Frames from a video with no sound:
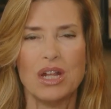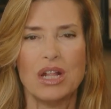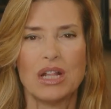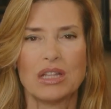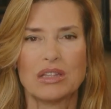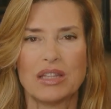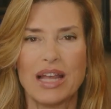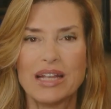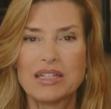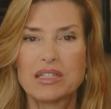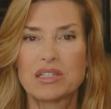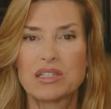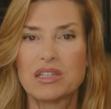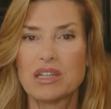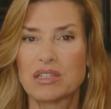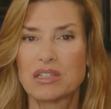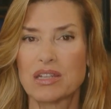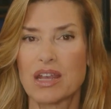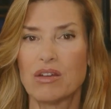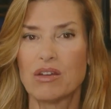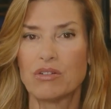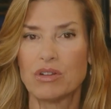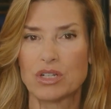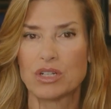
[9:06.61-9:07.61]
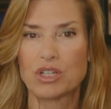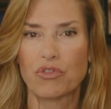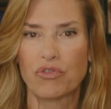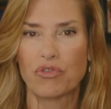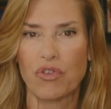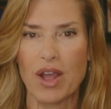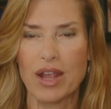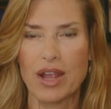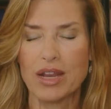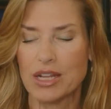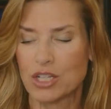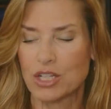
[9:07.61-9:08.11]
Let's sit down and
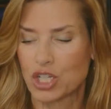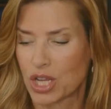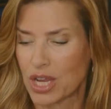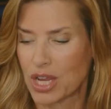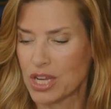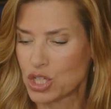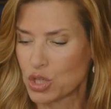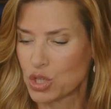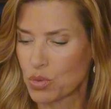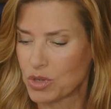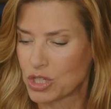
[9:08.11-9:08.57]
define education,